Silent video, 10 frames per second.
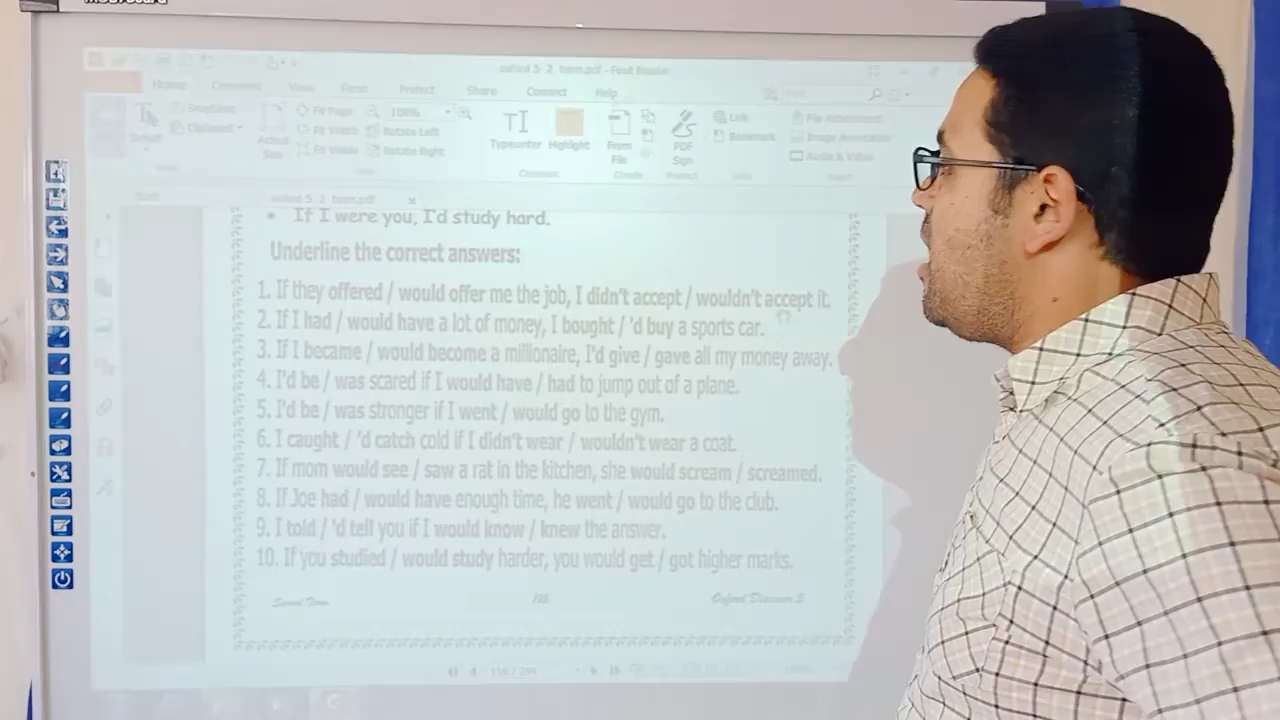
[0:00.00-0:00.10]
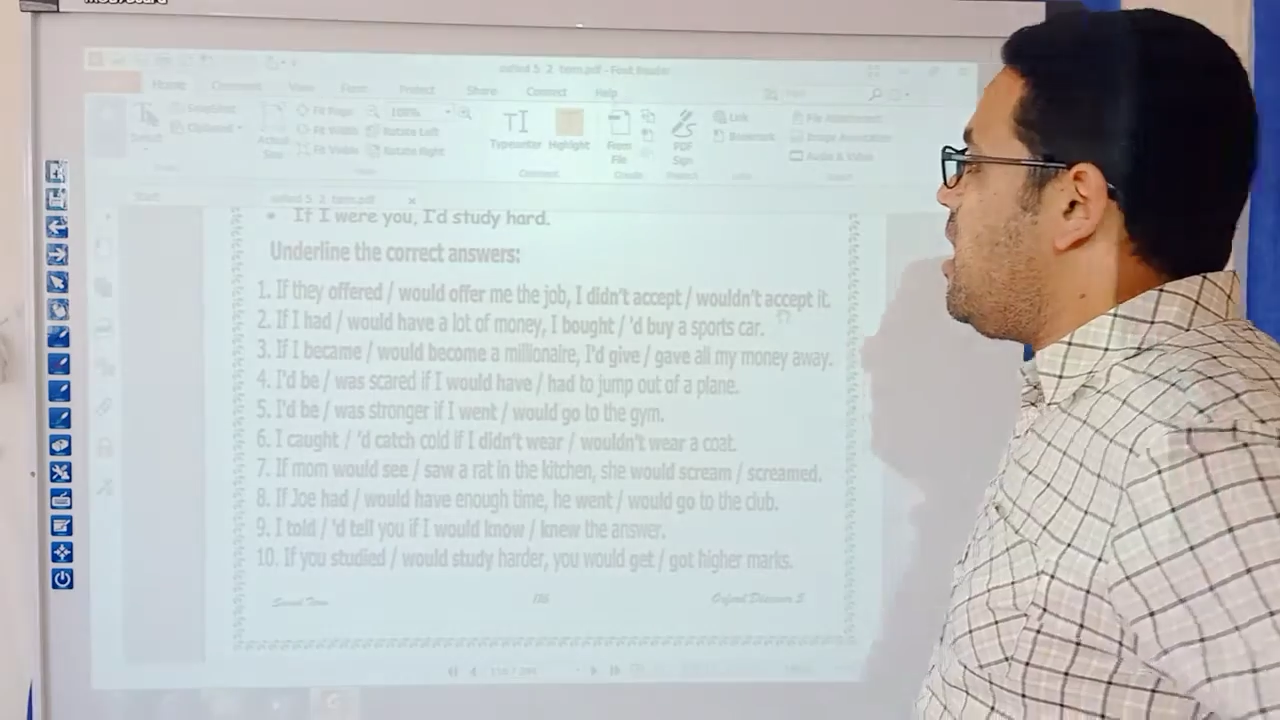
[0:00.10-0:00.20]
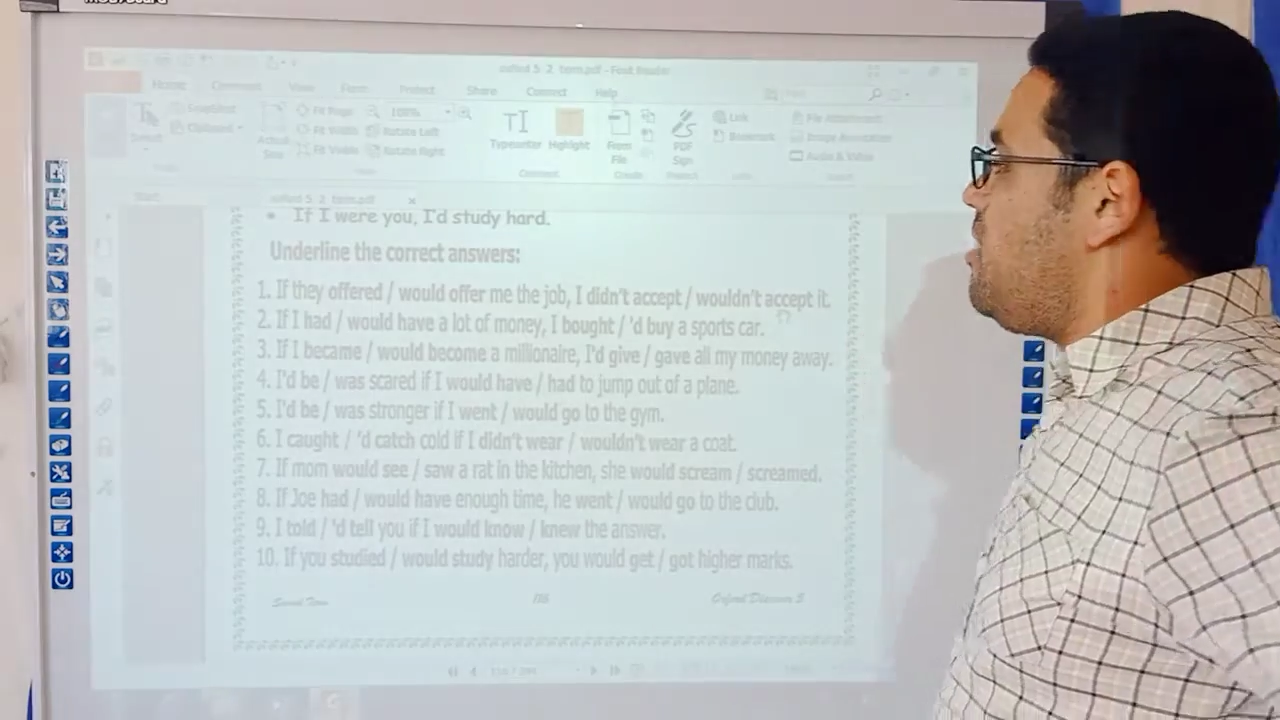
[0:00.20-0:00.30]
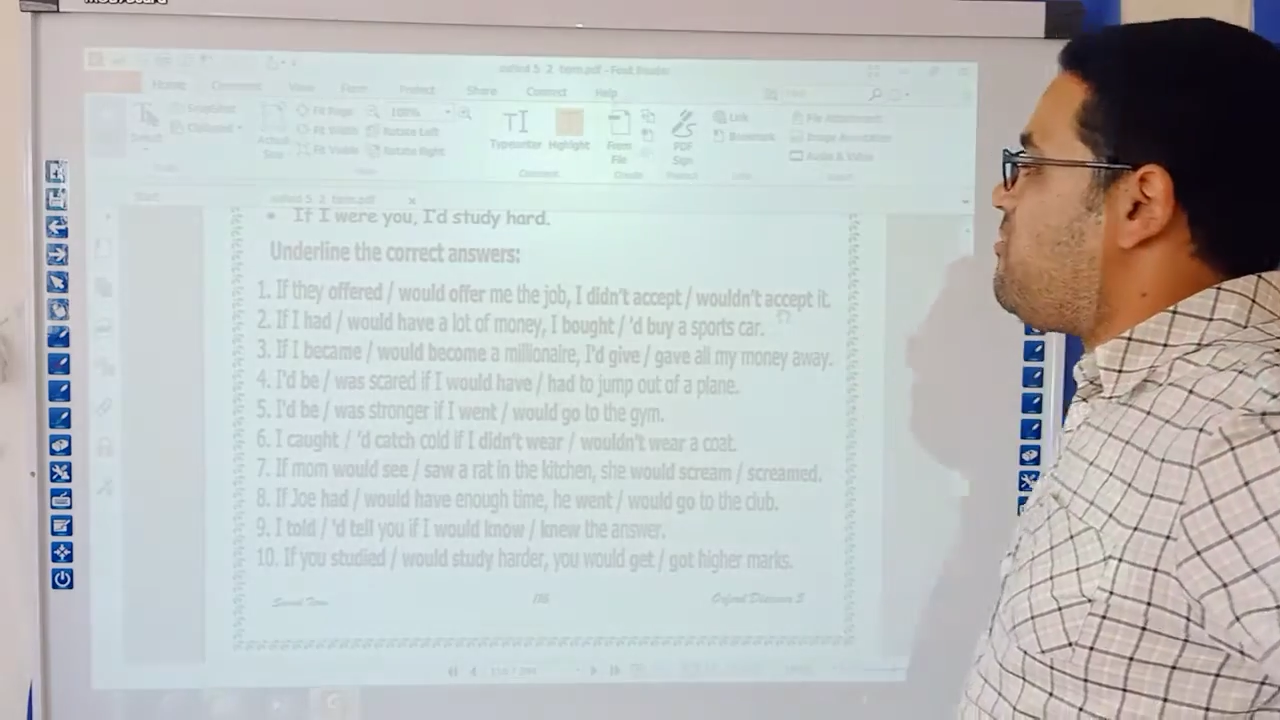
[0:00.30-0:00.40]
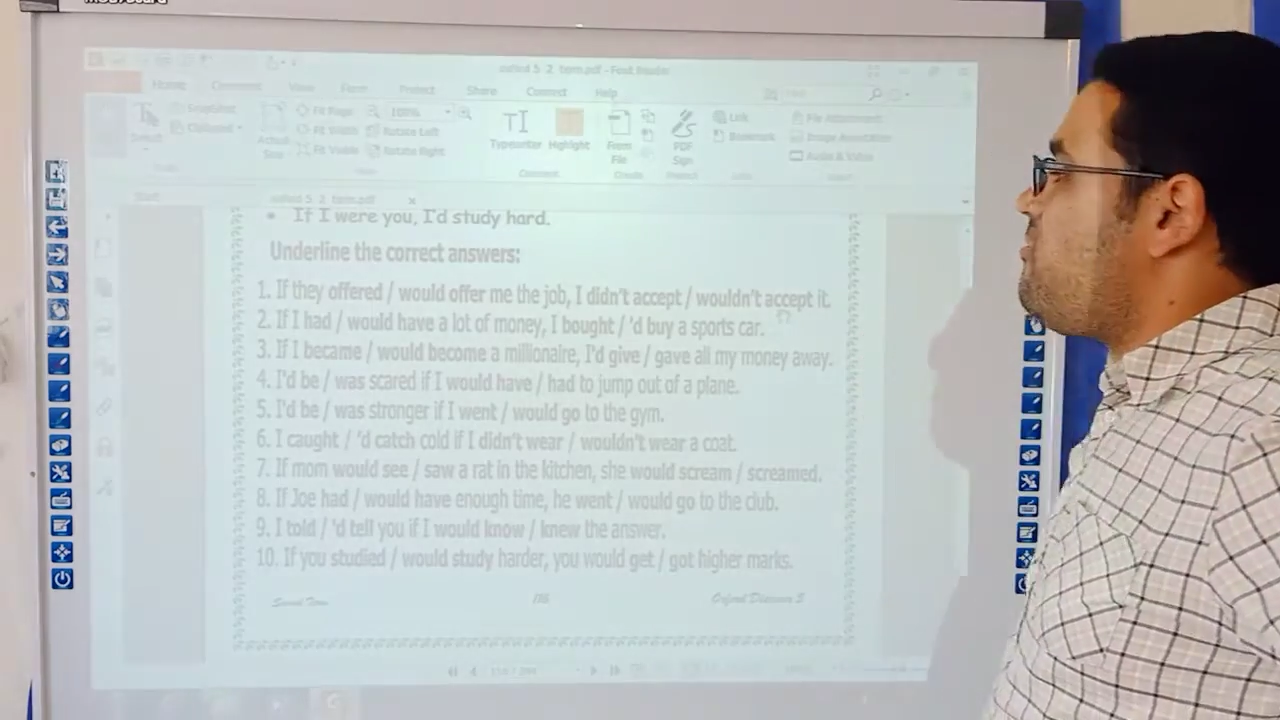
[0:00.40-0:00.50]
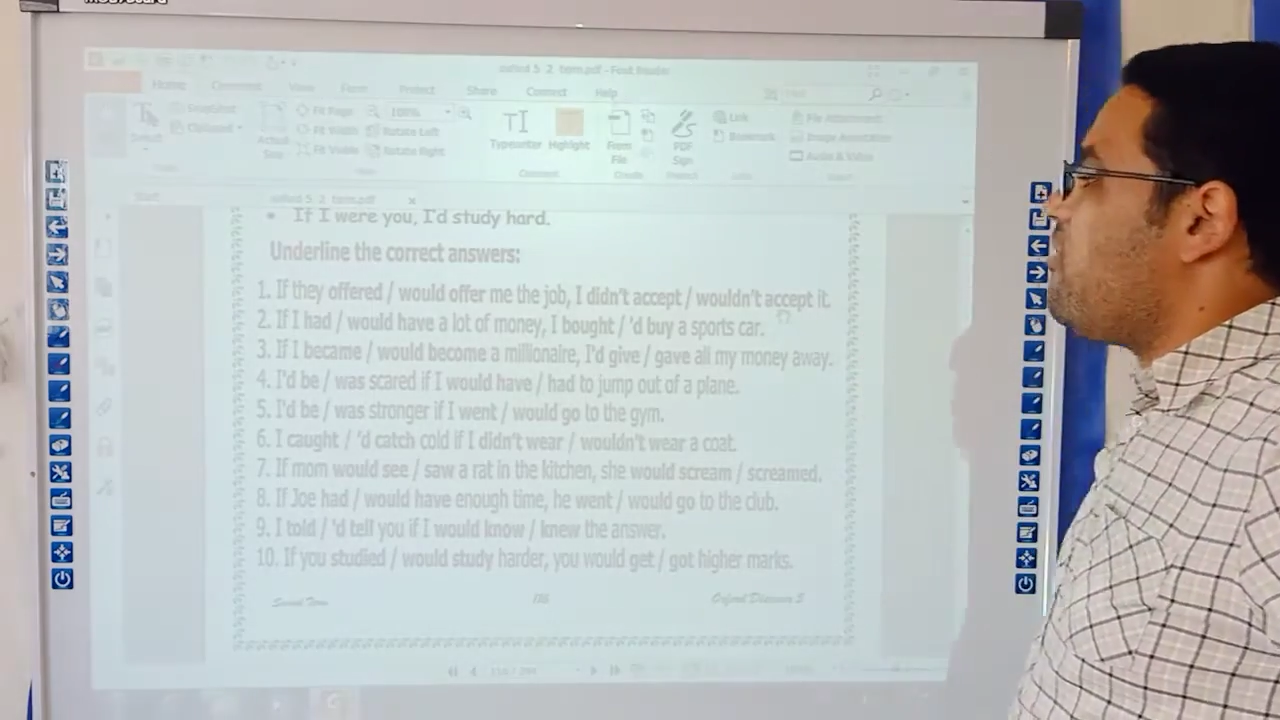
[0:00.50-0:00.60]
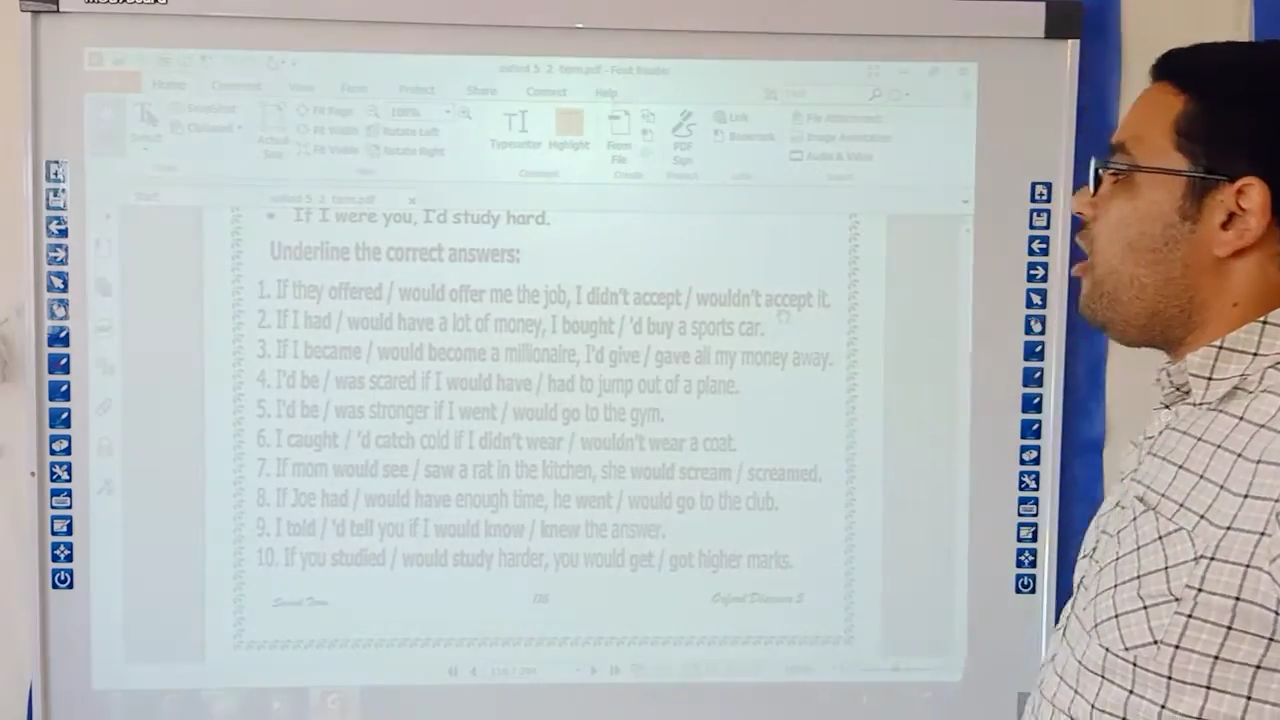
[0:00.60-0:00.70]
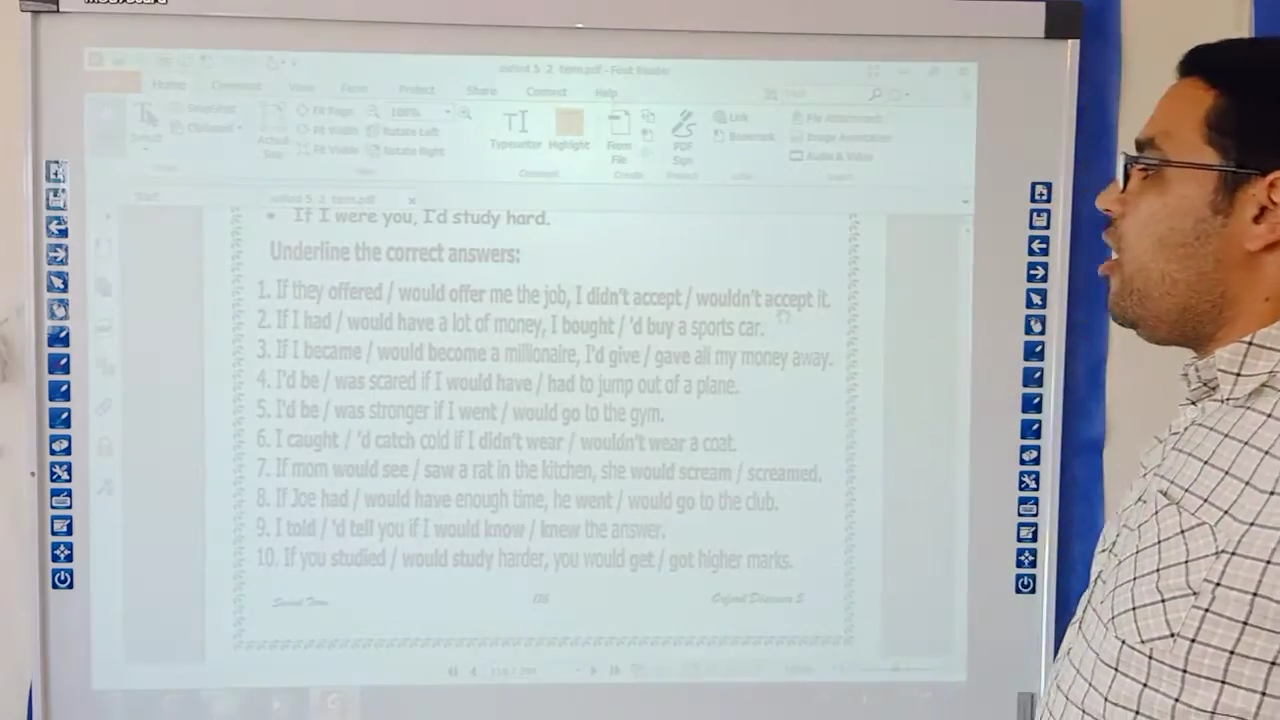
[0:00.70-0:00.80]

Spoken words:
if